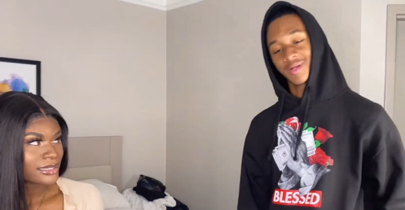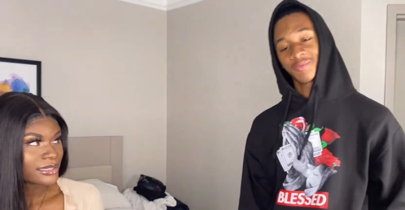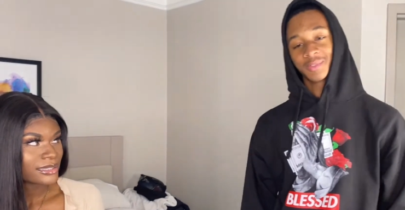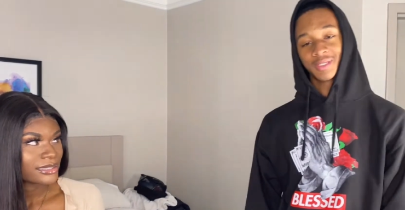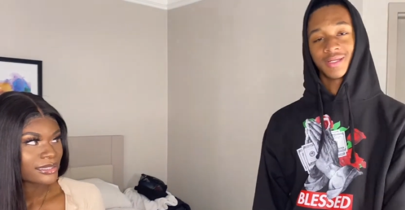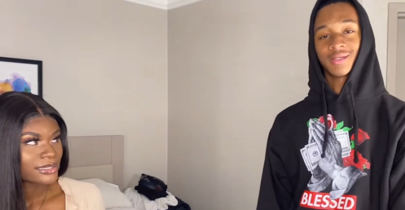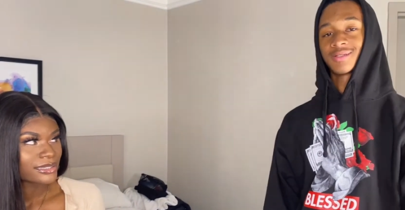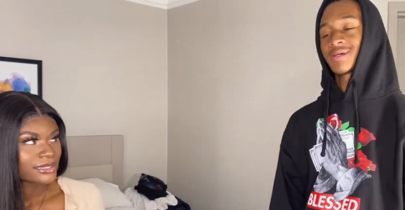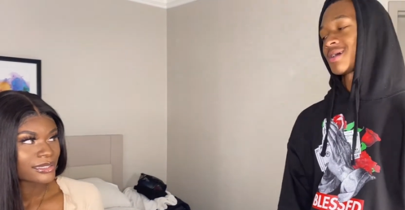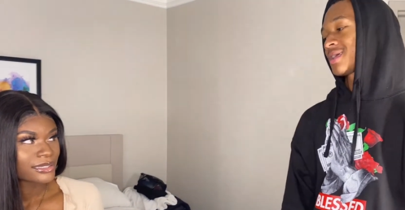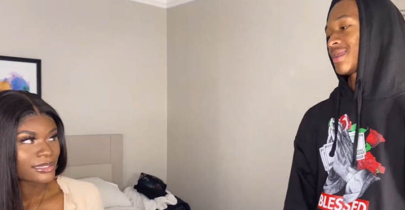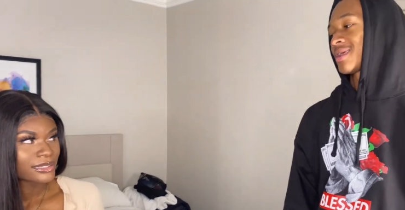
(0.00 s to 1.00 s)
Speaker 1: gonna get to all that
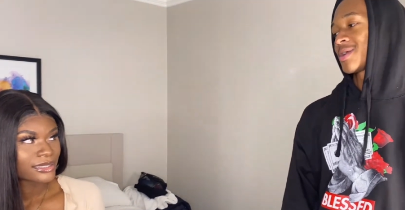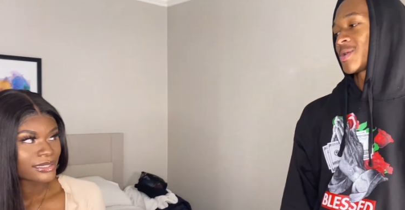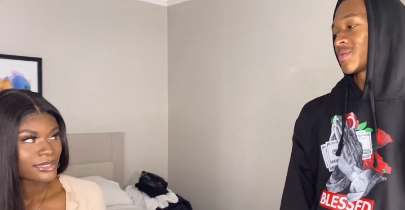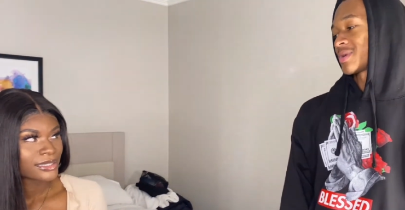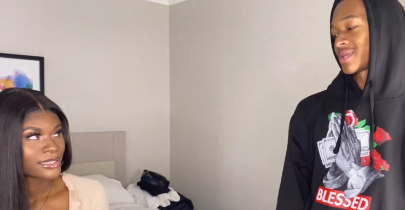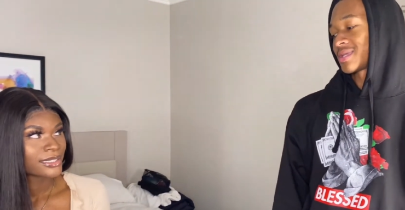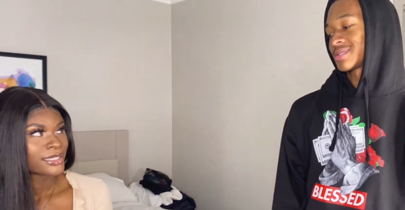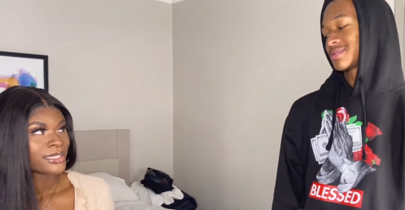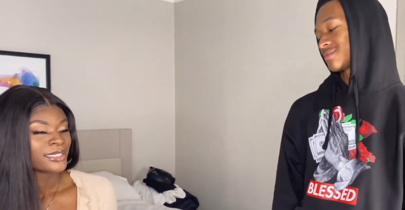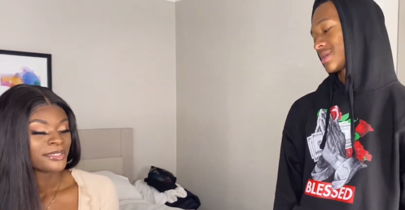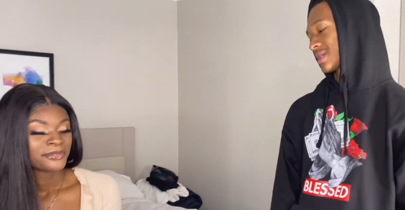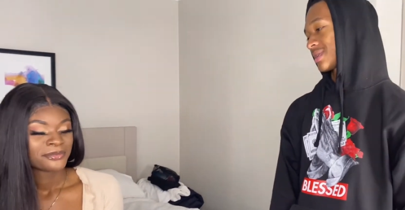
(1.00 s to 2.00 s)
later on when I get, when I get
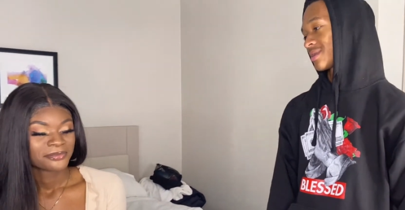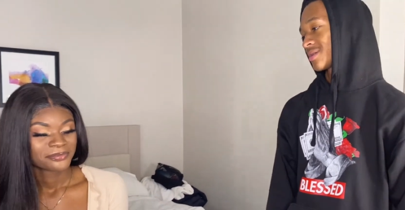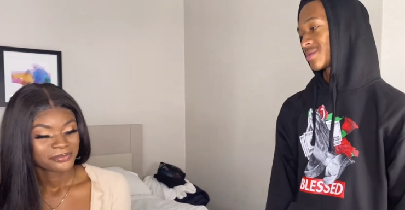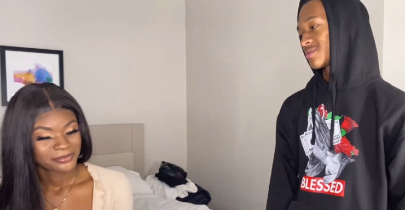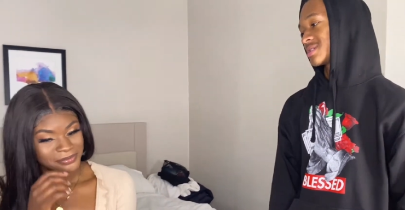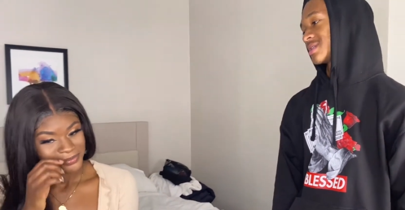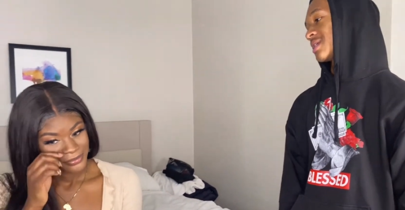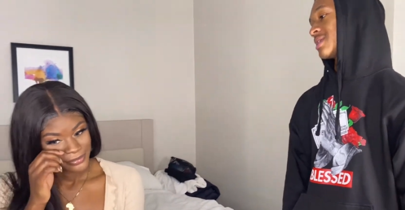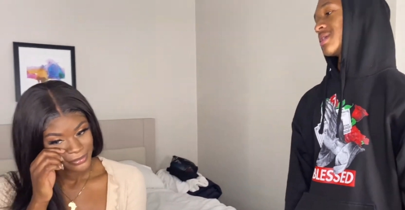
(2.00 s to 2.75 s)
to know you and shit. I didn't